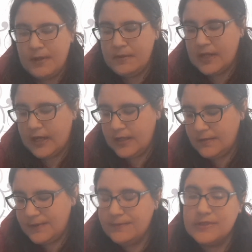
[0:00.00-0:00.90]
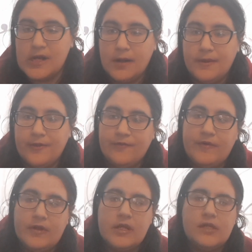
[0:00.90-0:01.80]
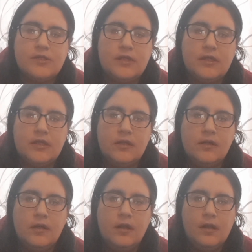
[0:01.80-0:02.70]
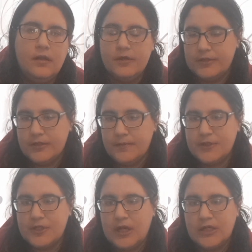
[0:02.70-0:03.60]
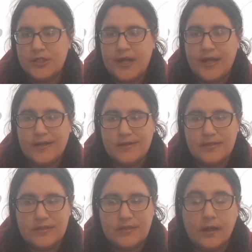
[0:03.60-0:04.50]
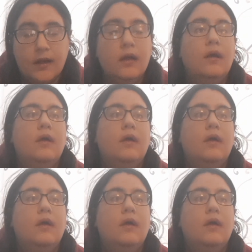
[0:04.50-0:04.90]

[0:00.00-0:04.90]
I mean, I hear people talk about their foundation, their Super Shock shadows, their